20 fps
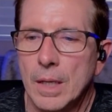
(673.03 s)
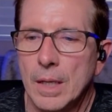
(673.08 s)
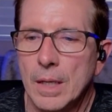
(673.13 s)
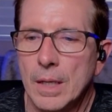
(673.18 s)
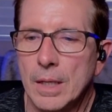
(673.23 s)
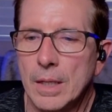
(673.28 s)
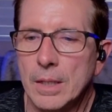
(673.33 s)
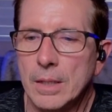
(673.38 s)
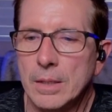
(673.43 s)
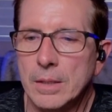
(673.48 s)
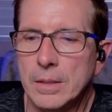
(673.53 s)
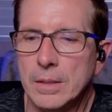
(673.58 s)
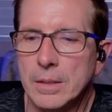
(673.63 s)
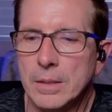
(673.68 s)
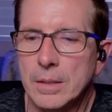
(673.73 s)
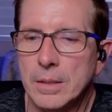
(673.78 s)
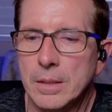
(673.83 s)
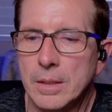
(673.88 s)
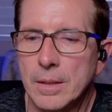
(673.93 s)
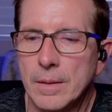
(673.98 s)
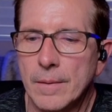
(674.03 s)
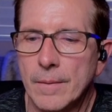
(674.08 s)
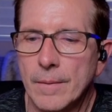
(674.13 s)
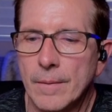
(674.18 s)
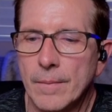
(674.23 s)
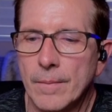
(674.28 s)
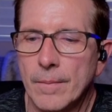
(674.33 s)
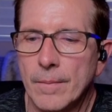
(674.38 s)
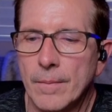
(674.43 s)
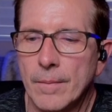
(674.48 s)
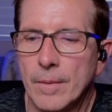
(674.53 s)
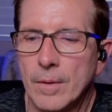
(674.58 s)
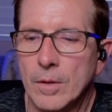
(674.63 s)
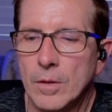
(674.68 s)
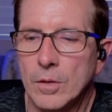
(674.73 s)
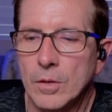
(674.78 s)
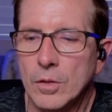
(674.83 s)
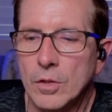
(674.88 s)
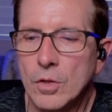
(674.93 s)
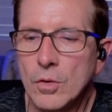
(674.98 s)
And
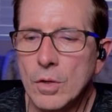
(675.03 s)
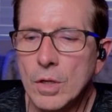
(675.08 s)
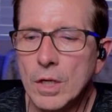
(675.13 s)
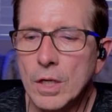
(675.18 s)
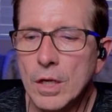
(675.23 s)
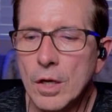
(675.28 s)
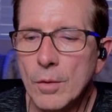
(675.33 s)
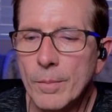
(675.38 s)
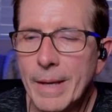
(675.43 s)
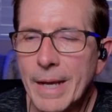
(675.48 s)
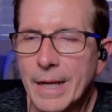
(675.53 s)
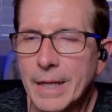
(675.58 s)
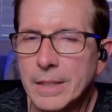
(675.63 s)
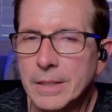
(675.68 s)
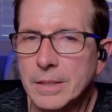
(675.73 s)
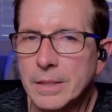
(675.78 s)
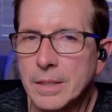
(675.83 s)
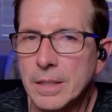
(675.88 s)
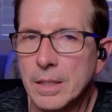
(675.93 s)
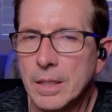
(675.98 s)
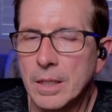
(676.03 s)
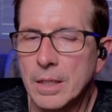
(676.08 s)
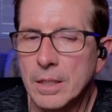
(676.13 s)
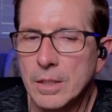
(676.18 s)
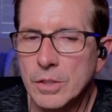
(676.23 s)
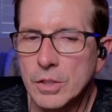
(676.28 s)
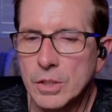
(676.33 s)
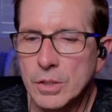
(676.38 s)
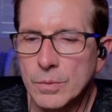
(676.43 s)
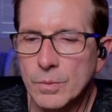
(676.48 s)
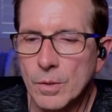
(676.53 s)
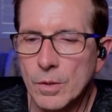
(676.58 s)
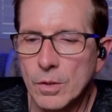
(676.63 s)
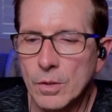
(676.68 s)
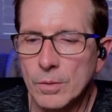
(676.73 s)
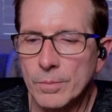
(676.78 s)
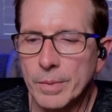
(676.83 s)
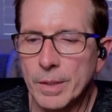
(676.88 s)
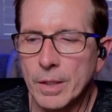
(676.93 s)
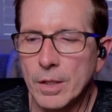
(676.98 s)
you can go back into the unconscious
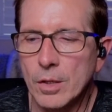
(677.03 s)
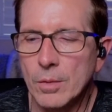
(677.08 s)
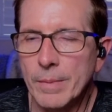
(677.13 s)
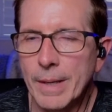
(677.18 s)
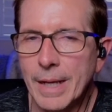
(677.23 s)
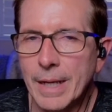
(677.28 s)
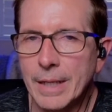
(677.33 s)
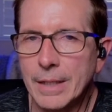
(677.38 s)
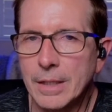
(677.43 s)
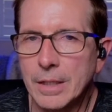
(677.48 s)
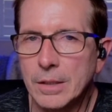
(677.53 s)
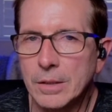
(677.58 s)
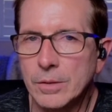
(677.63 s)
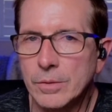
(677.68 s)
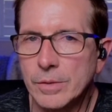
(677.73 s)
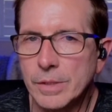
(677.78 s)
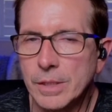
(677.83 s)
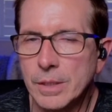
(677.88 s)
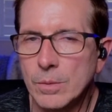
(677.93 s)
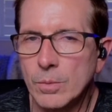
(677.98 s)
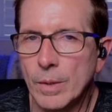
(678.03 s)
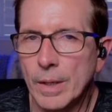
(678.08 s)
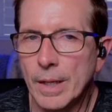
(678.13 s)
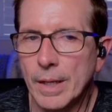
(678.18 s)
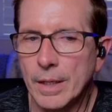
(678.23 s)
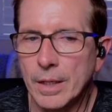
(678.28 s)
world, but go back in a lucid way.